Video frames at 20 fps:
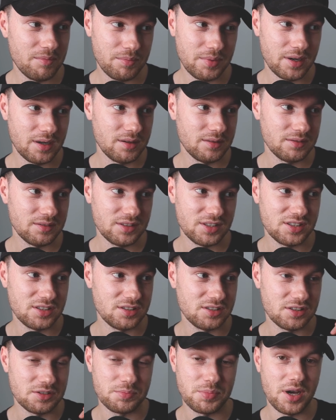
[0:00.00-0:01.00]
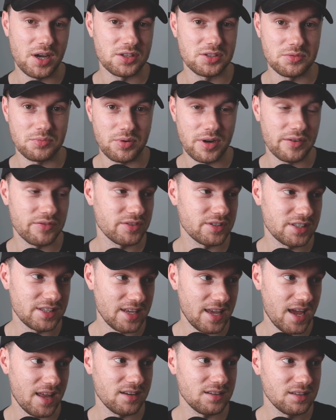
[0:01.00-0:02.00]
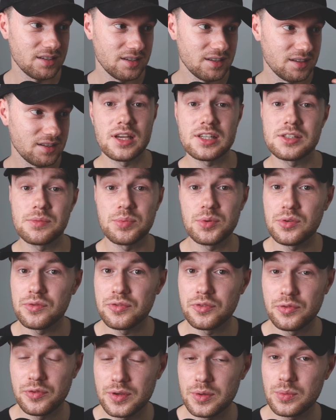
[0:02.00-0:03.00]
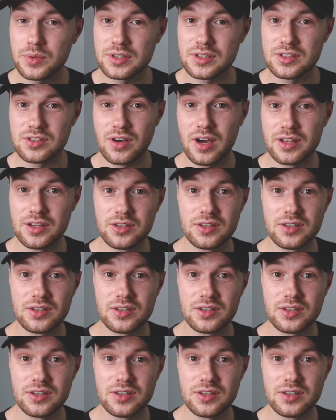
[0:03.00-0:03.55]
but this is just personal preference again. That's the beautiful thing with design.